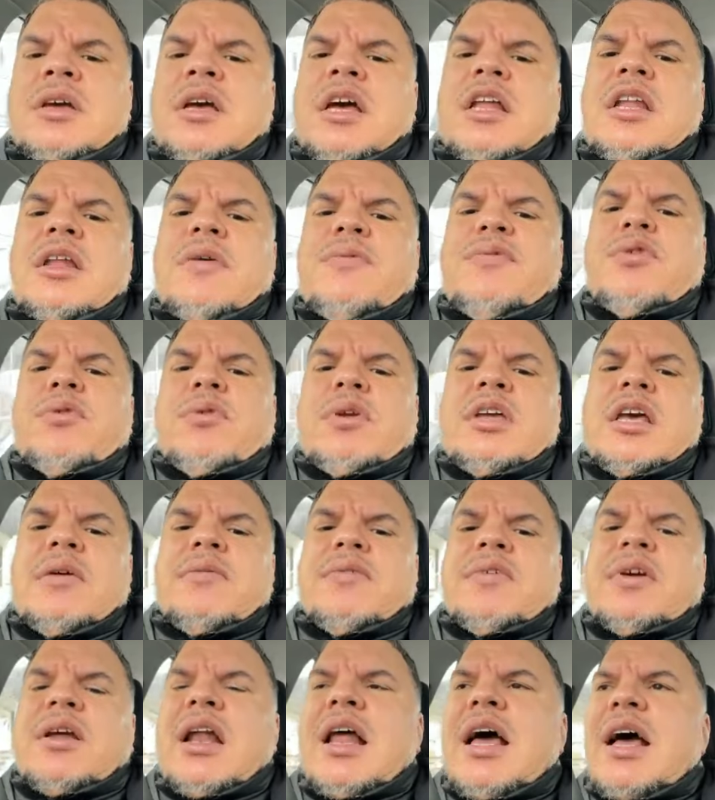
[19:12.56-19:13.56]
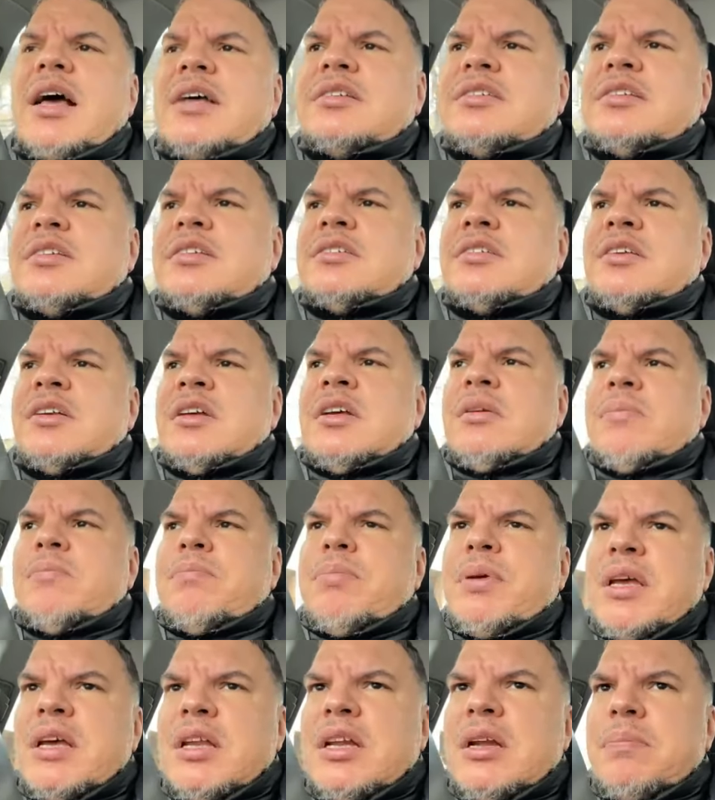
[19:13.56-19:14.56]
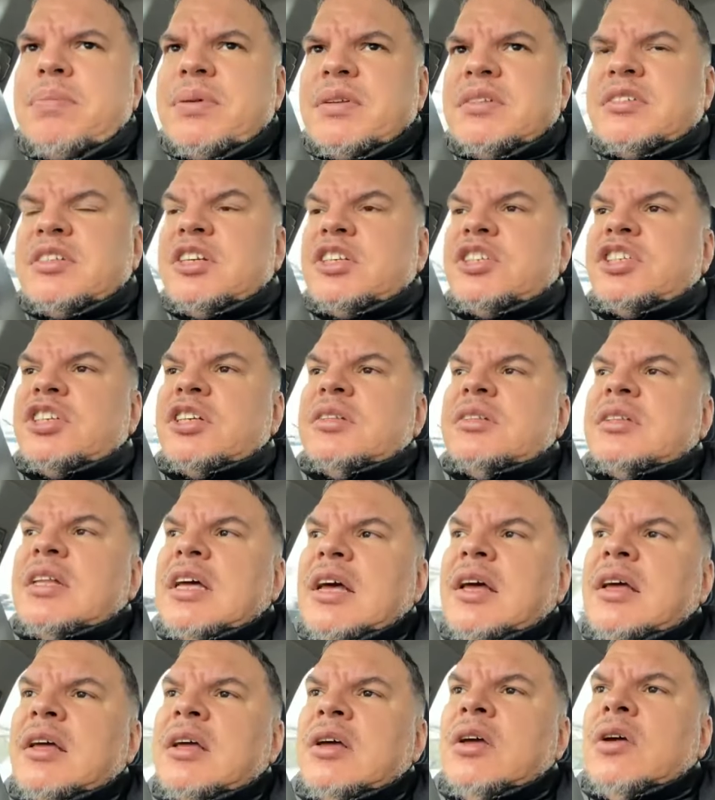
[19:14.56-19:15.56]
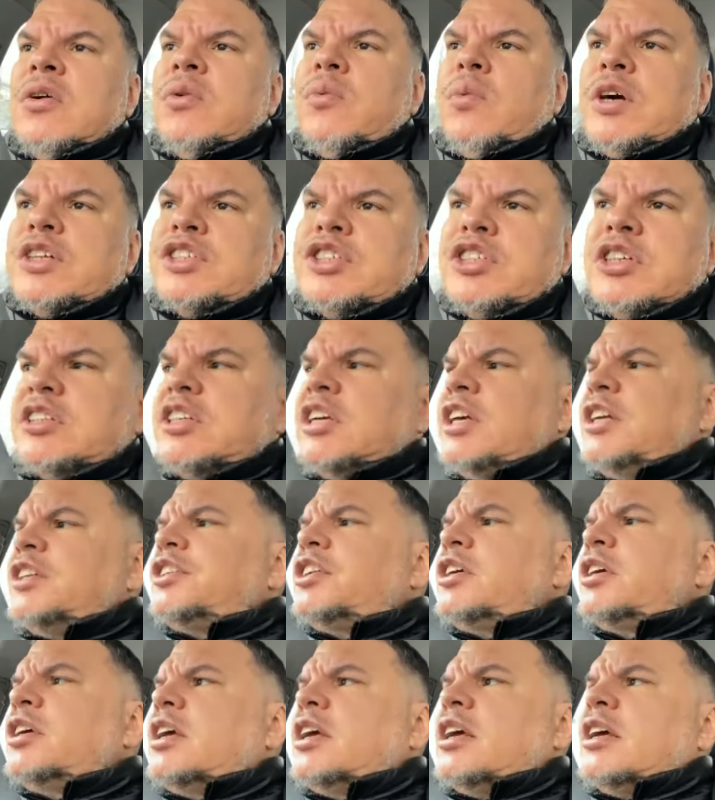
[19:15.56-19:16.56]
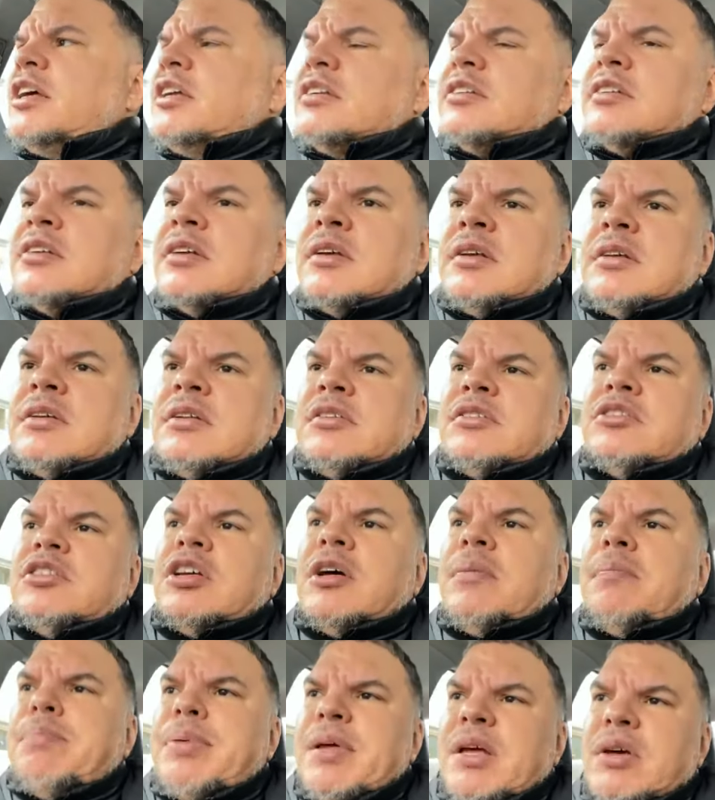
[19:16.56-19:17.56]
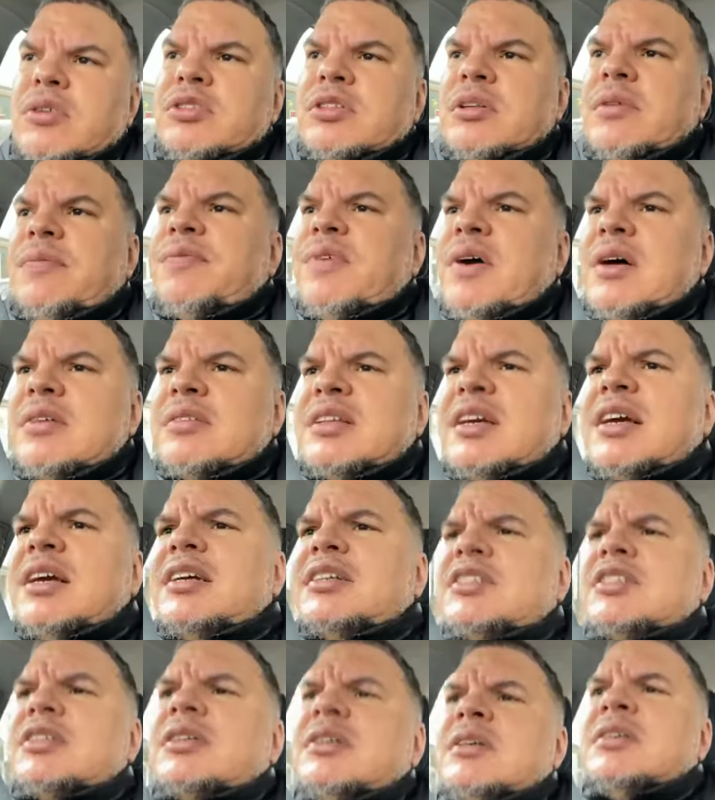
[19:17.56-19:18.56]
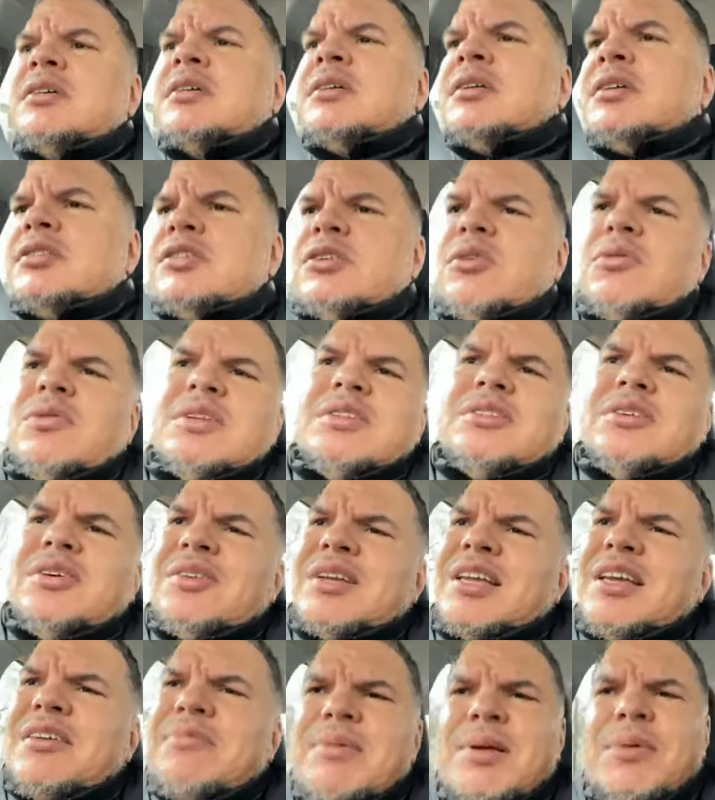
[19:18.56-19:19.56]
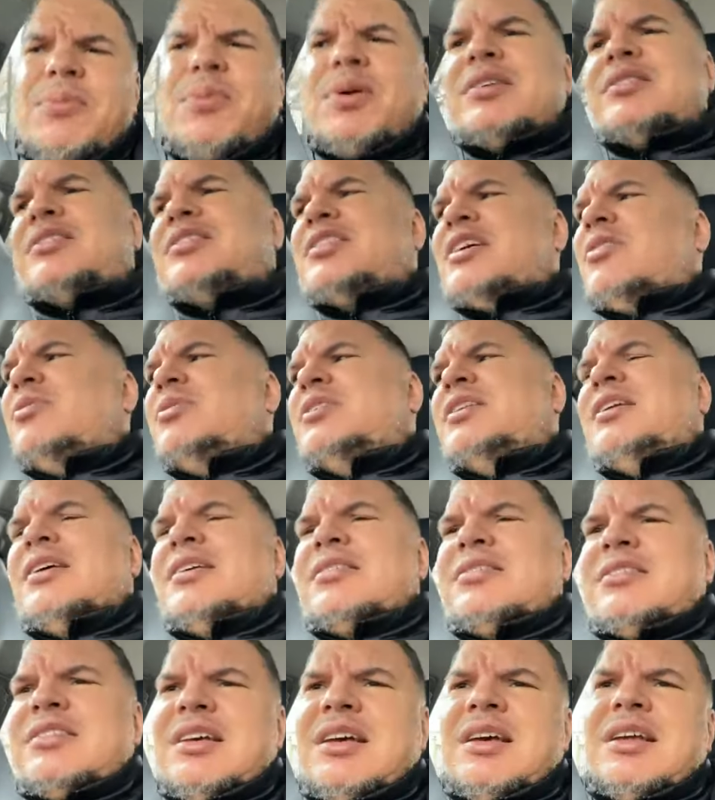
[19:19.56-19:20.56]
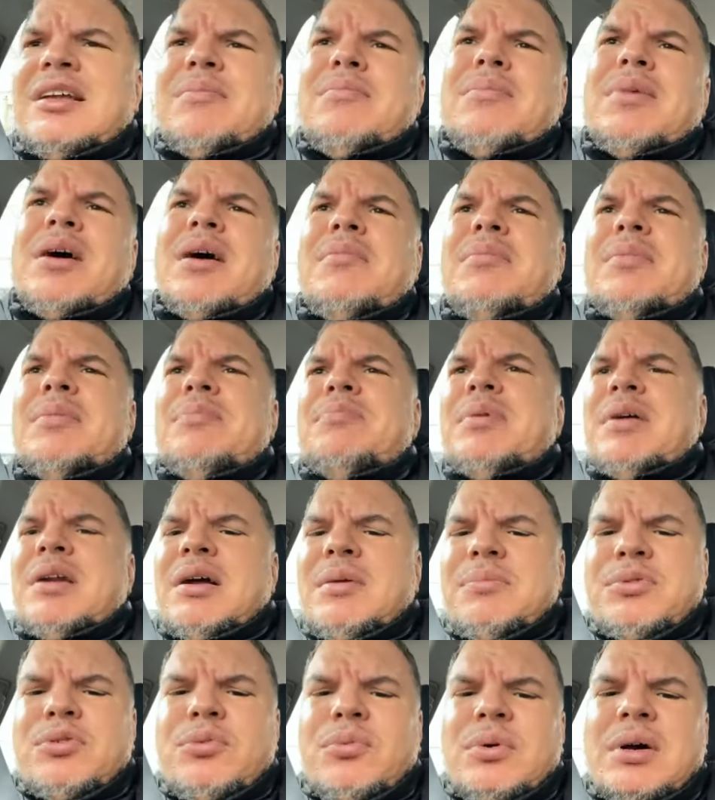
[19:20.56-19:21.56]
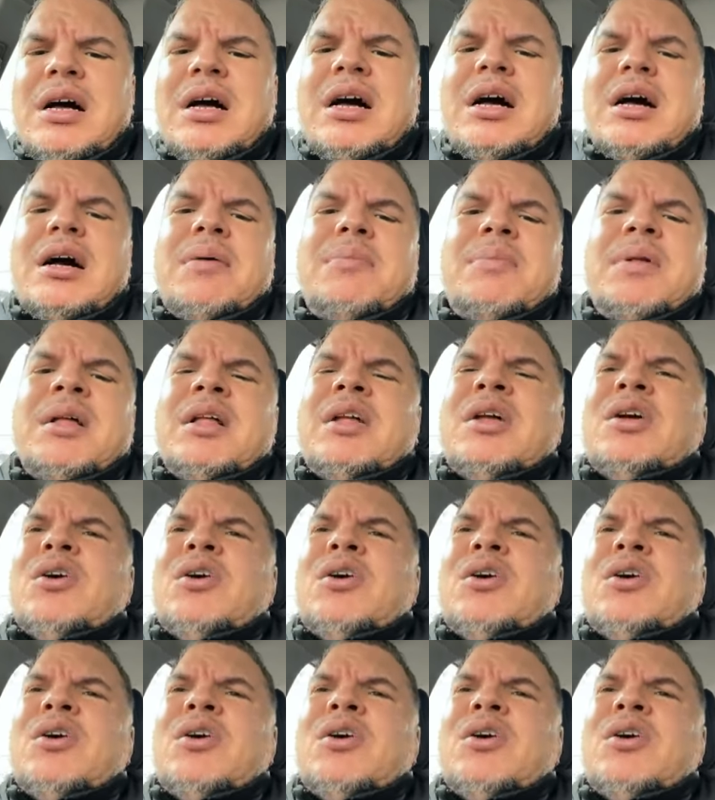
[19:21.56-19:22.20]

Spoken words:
And if you give classes, be in a position that what you're teaching is to build the foundation. Don't give me what Saudi said and Muhammad bin Abdul Wahab